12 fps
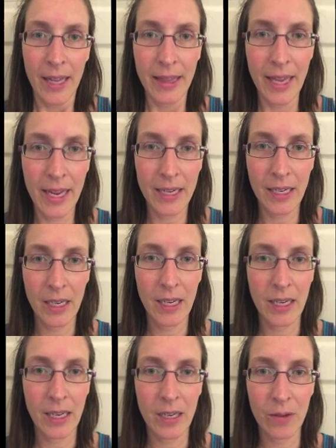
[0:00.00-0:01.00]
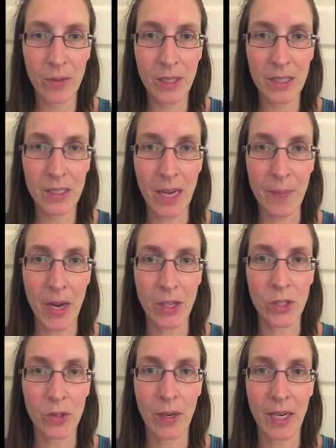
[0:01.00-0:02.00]
And then he didn't really say
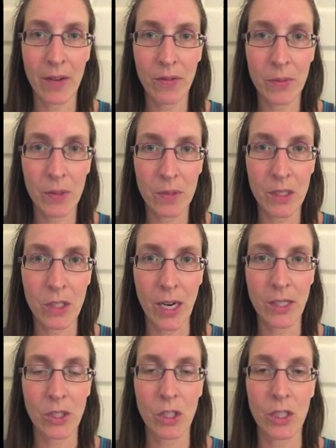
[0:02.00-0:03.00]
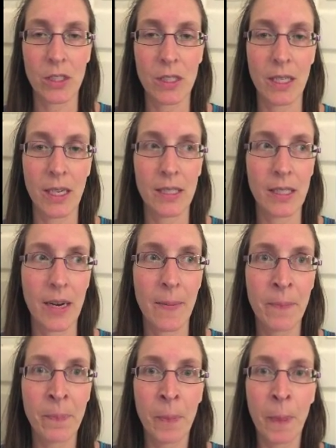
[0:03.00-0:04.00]
much, so I gave him some suggestions and I said,
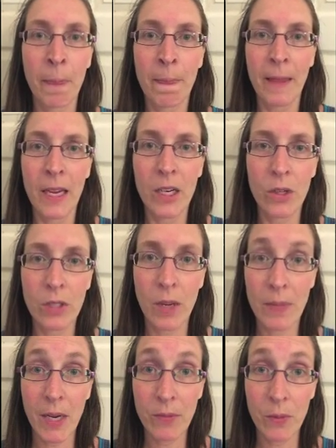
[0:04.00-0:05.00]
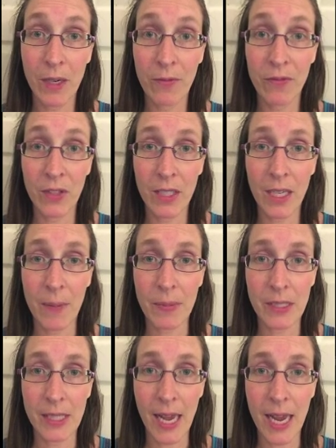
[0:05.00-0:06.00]
you know, sometimes when I'm feeling
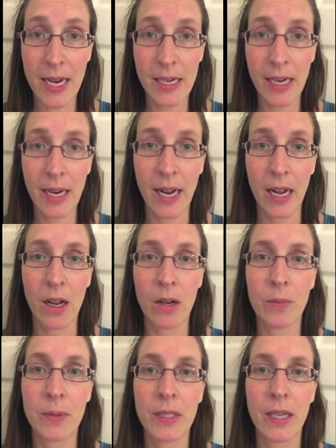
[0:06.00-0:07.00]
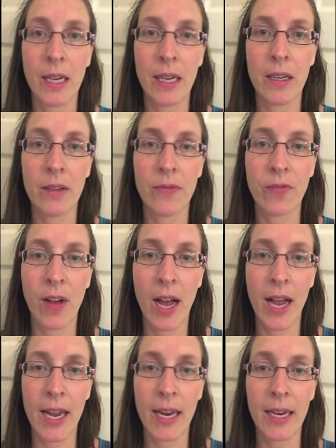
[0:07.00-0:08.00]
upset, it helps if
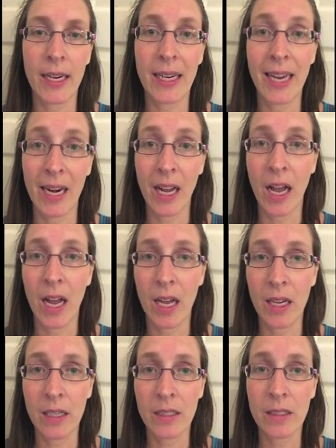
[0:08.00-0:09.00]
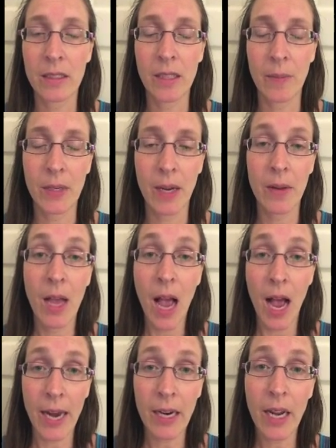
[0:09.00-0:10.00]
I get a hug. And sometimes
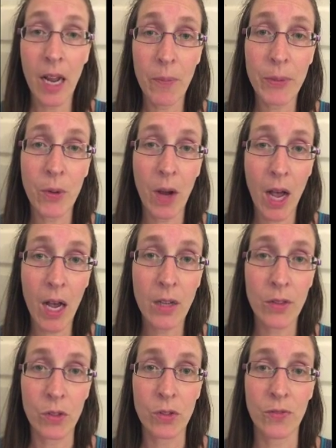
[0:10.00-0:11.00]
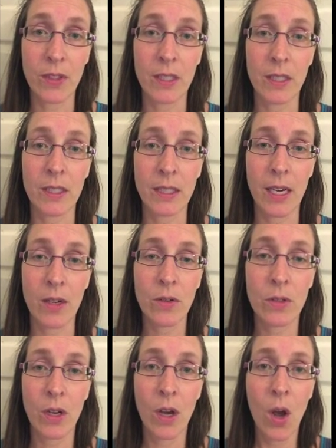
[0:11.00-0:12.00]
I could help you hug those feelings
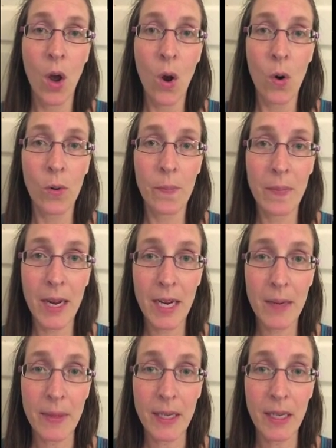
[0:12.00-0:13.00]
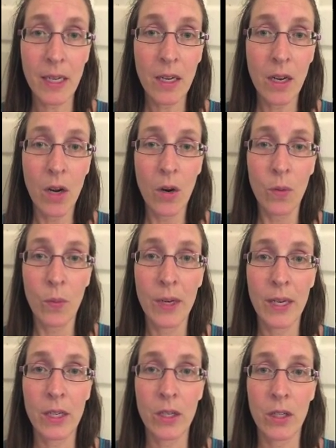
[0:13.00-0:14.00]
out. Or maybe
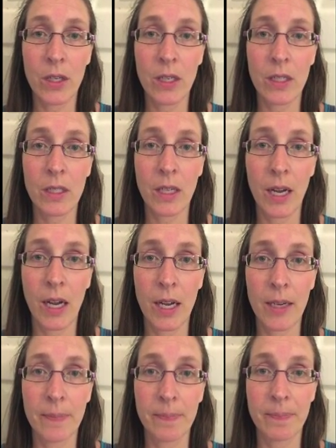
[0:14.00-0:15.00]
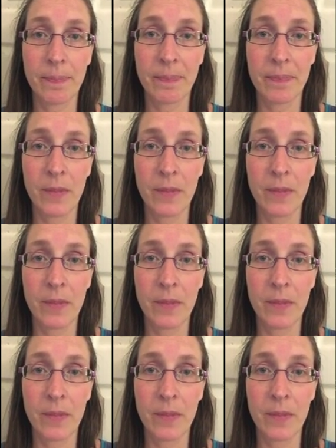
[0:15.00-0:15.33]
we could, um,